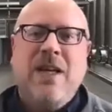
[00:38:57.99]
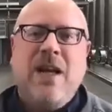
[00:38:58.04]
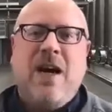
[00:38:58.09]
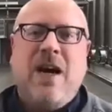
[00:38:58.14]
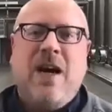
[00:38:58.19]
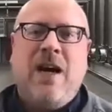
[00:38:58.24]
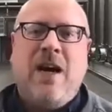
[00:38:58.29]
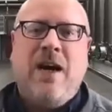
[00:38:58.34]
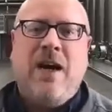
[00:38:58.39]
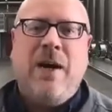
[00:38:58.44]

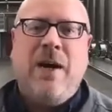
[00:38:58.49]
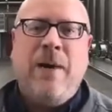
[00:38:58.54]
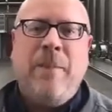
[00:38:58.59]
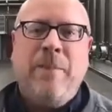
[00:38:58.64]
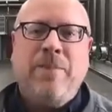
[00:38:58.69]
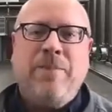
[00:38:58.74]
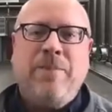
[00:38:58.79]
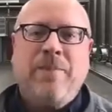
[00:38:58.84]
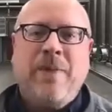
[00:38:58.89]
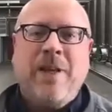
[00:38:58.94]

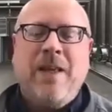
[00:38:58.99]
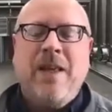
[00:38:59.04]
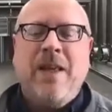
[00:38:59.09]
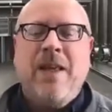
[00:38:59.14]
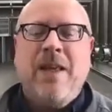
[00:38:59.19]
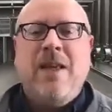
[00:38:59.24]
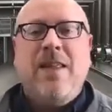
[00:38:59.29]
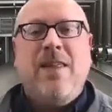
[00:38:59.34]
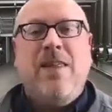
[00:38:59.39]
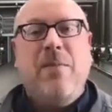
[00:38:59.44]

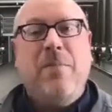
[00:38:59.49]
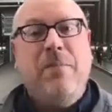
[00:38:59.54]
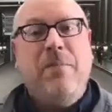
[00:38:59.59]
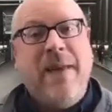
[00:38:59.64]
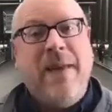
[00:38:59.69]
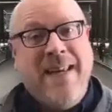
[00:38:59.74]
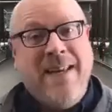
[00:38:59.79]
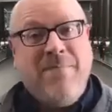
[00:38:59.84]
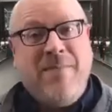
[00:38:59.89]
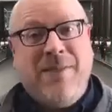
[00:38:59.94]
The
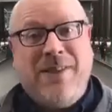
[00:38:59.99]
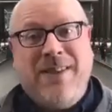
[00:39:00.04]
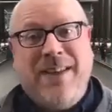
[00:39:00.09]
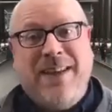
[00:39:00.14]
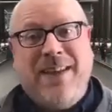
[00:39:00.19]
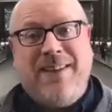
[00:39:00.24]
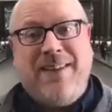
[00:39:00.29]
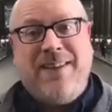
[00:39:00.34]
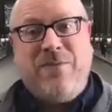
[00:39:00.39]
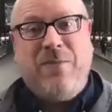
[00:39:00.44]
beams
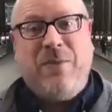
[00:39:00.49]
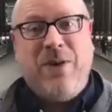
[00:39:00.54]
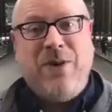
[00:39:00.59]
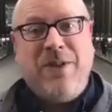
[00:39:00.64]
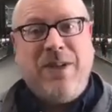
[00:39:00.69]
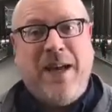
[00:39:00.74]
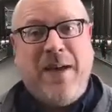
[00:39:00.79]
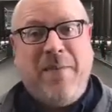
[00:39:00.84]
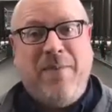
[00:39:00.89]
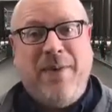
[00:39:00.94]
that
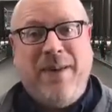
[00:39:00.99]
burned up